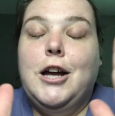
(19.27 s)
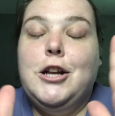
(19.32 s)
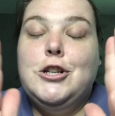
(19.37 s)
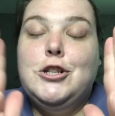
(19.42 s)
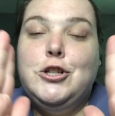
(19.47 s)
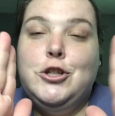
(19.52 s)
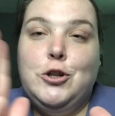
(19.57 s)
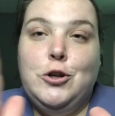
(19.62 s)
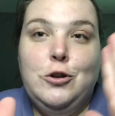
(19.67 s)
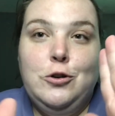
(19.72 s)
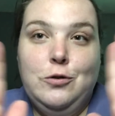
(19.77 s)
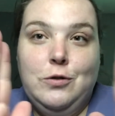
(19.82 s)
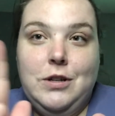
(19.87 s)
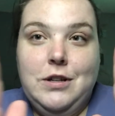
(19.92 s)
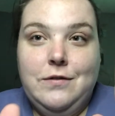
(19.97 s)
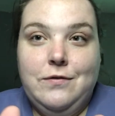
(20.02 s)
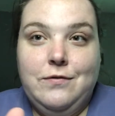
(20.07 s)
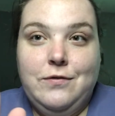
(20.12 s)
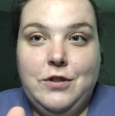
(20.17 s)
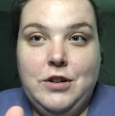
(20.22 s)
two
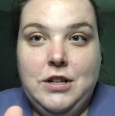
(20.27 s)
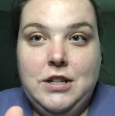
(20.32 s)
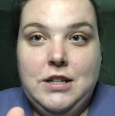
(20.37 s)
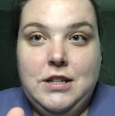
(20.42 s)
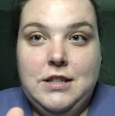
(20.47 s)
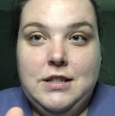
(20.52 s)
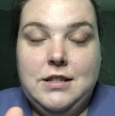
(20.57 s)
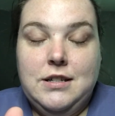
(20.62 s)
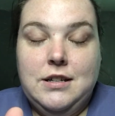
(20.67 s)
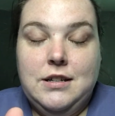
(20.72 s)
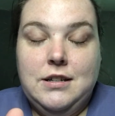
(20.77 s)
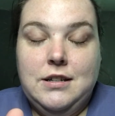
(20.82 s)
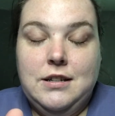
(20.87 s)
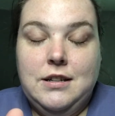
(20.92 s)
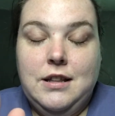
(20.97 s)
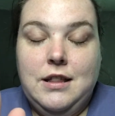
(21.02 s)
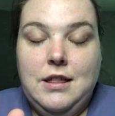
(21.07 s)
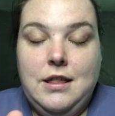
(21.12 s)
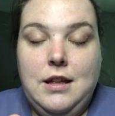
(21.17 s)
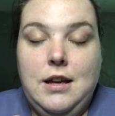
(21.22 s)
different
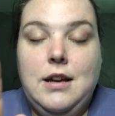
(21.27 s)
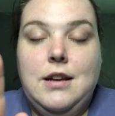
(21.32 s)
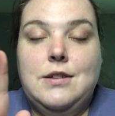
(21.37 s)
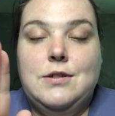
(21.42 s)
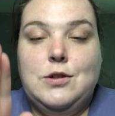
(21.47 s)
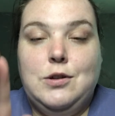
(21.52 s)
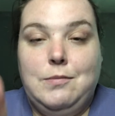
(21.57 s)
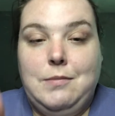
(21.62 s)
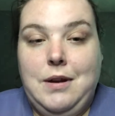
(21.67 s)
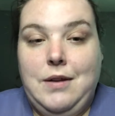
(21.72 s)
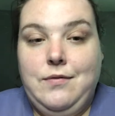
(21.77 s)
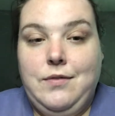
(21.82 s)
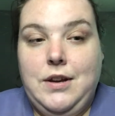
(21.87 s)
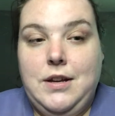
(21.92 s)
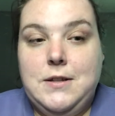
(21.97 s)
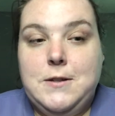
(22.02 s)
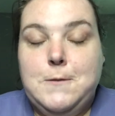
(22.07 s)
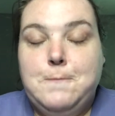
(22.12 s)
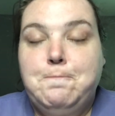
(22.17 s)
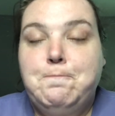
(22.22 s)
things on my
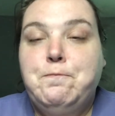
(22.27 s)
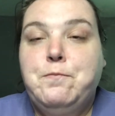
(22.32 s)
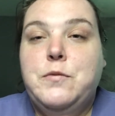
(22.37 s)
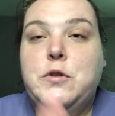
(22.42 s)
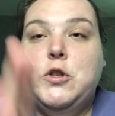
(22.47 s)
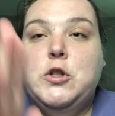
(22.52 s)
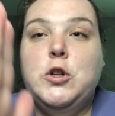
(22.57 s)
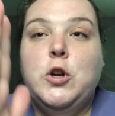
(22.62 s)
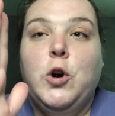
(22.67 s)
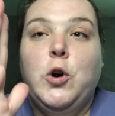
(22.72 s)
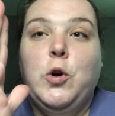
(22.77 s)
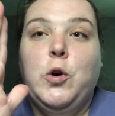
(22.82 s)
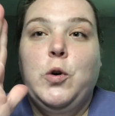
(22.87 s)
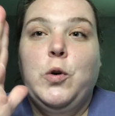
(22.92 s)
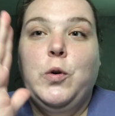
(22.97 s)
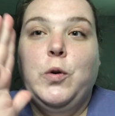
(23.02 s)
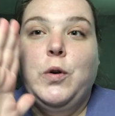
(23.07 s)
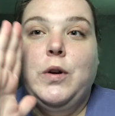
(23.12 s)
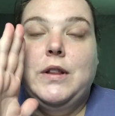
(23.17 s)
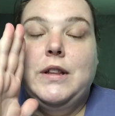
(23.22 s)
face.
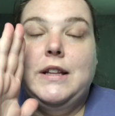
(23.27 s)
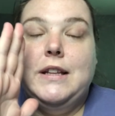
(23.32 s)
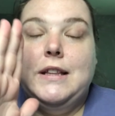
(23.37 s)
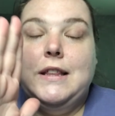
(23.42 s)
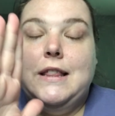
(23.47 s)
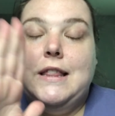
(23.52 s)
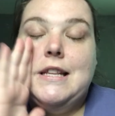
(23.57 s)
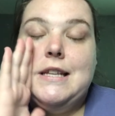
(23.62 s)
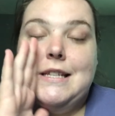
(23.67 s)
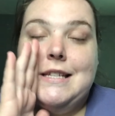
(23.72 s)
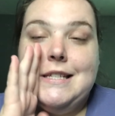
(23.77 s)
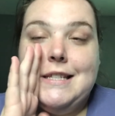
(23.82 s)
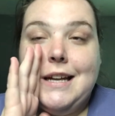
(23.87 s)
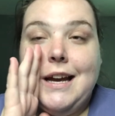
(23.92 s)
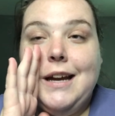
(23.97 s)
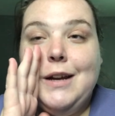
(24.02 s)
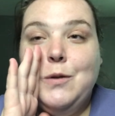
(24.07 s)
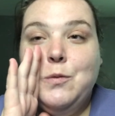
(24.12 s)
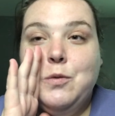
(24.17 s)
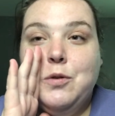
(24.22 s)
So, this
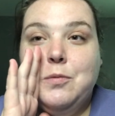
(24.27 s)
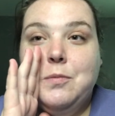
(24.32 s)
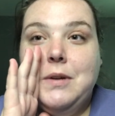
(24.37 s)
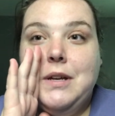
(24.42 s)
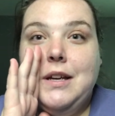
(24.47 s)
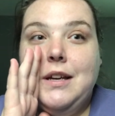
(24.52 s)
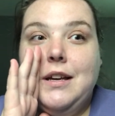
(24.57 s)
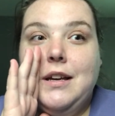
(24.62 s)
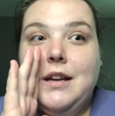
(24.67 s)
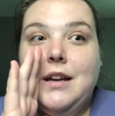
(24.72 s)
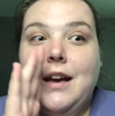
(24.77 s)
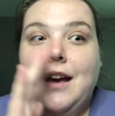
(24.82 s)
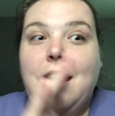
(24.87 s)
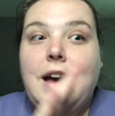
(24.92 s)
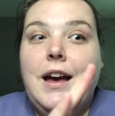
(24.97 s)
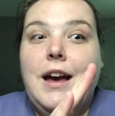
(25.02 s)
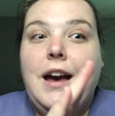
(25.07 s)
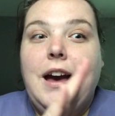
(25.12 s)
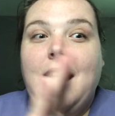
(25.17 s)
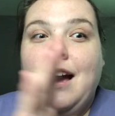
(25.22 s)
side will be
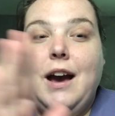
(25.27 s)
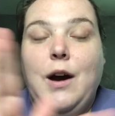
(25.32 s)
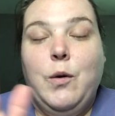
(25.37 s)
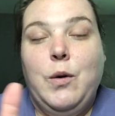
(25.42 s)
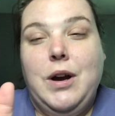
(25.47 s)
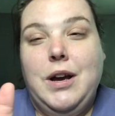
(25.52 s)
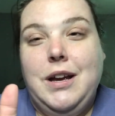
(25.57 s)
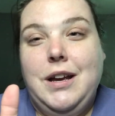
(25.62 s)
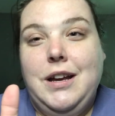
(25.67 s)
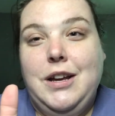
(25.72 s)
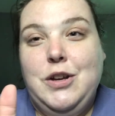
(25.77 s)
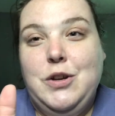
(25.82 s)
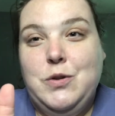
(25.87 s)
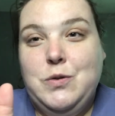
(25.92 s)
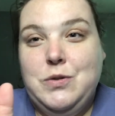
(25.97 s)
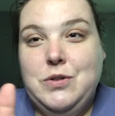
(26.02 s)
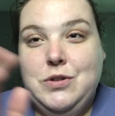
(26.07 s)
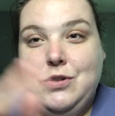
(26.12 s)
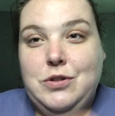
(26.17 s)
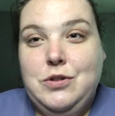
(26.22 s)
how I
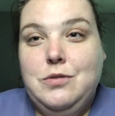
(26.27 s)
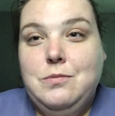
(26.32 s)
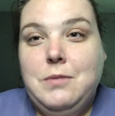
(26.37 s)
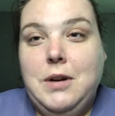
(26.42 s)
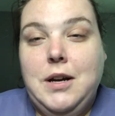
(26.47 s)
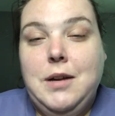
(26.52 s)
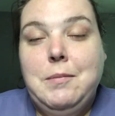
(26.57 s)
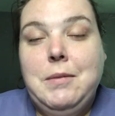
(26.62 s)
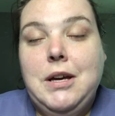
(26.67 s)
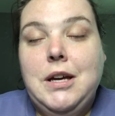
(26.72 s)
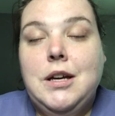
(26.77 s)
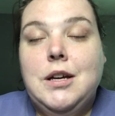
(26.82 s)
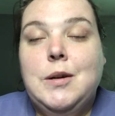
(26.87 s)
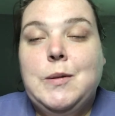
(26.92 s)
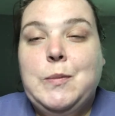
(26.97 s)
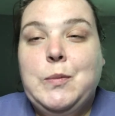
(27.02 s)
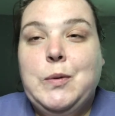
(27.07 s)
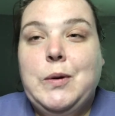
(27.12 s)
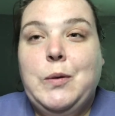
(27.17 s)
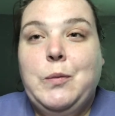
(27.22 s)
used to do my
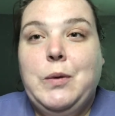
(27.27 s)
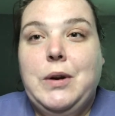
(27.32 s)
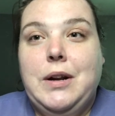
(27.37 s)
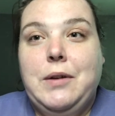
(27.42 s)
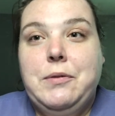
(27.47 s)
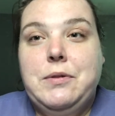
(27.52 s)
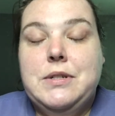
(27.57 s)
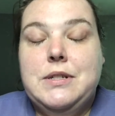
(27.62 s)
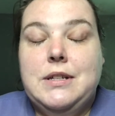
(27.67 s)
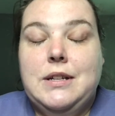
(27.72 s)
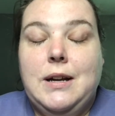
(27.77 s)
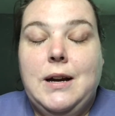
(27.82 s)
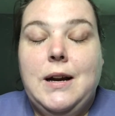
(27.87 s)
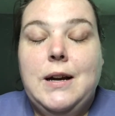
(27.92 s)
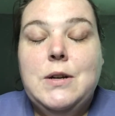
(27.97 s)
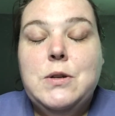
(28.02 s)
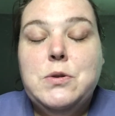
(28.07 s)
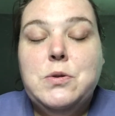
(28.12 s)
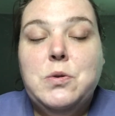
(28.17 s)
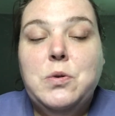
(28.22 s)
makeup when I was in high
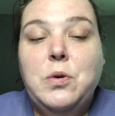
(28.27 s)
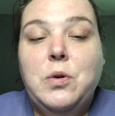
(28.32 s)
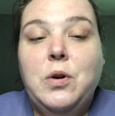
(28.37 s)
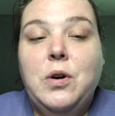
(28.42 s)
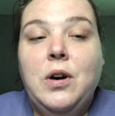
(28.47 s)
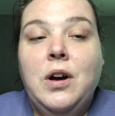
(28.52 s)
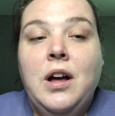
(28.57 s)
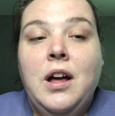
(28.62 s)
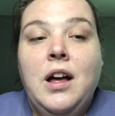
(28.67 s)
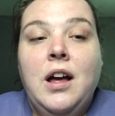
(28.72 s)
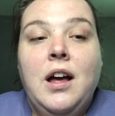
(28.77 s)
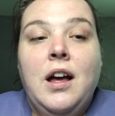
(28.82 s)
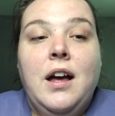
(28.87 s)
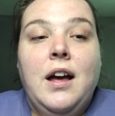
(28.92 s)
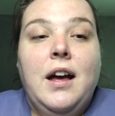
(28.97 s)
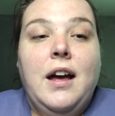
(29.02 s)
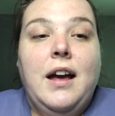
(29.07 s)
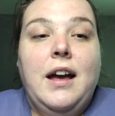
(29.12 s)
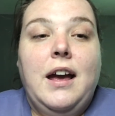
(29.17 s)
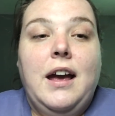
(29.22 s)
school,
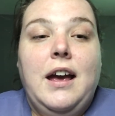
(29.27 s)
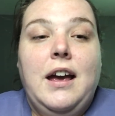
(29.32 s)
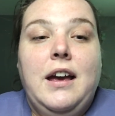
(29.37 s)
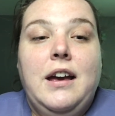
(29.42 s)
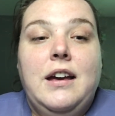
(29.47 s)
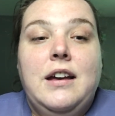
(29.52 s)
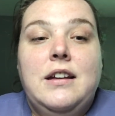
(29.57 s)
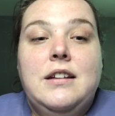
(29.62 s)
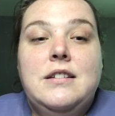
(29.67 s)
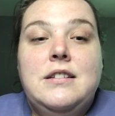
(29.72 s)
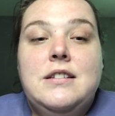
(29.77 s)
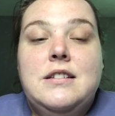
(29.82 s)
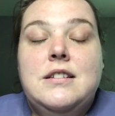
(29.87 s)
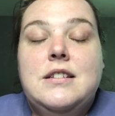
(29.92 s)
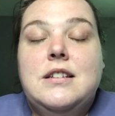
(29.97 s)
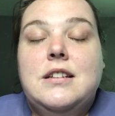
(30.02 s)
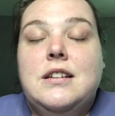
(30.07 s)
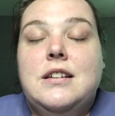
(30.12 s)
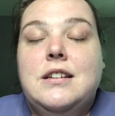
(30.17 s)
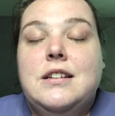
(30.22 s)
and
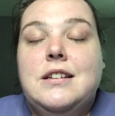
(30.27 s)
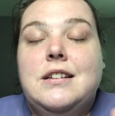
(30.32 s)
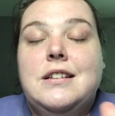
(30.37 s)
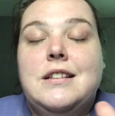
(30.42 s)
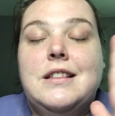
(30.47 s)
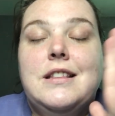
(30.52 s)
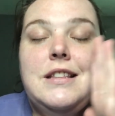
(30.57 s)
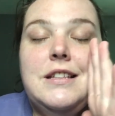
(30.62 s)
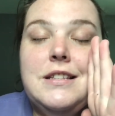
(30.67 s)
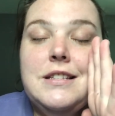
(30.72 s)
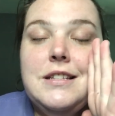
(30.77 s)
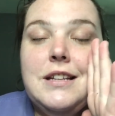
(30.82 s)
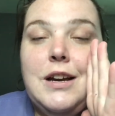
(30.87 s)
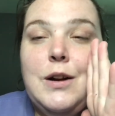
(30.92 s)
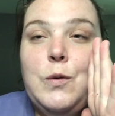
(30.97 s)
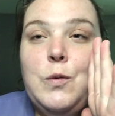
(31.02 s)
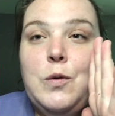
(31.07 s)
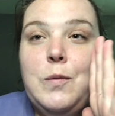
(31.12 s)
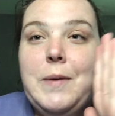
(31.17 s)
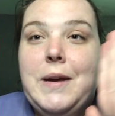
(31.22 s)
this side
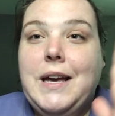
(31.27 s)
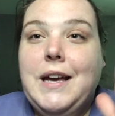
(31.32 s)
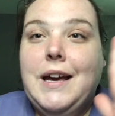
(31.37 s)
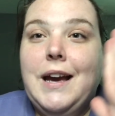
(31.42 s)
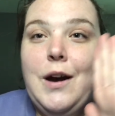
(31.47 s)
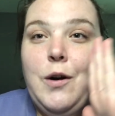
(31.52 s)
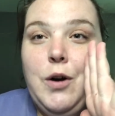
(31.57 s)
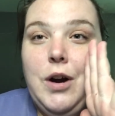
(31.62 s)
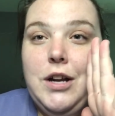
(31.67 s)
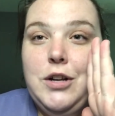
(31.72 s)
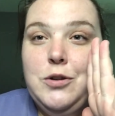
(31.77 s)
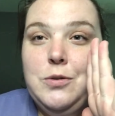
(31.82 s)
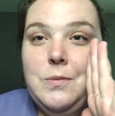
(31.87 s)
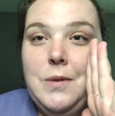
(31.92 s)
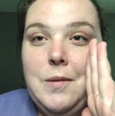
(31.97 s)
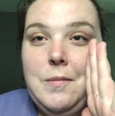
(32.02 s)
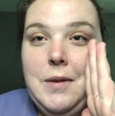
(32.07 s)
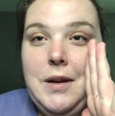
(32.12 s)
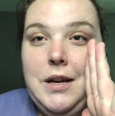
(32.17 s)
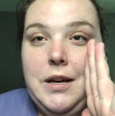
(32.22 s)
will be how I do my
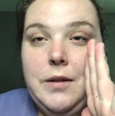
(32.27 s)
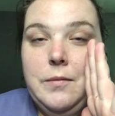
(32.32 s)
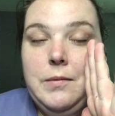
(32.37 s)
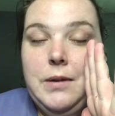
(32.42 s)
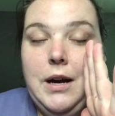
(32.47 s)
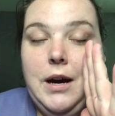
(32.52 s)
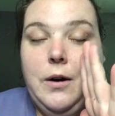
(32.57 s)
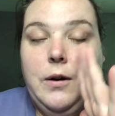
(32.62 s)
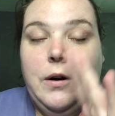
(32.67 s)
makeup now.